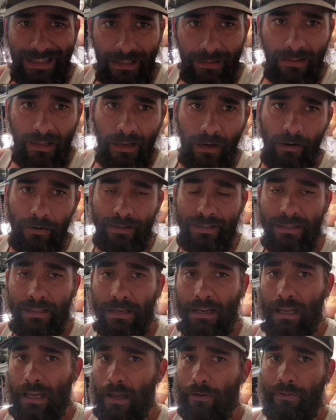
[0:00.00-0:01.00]
in there, it's going
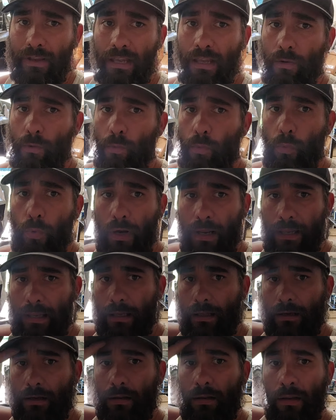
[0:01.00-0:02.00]
to have a
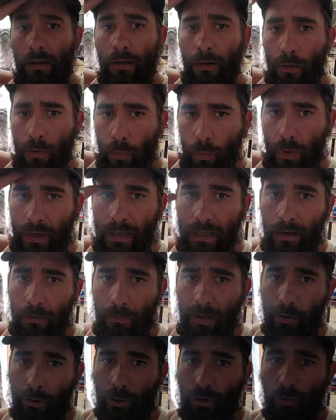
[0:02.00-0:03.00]
wicked
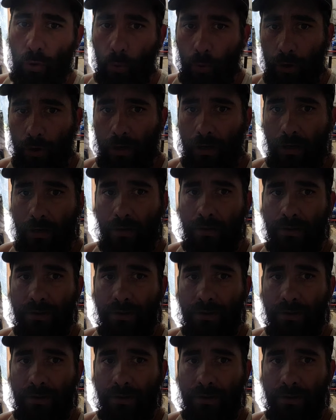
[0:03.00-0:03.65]
amount of torque.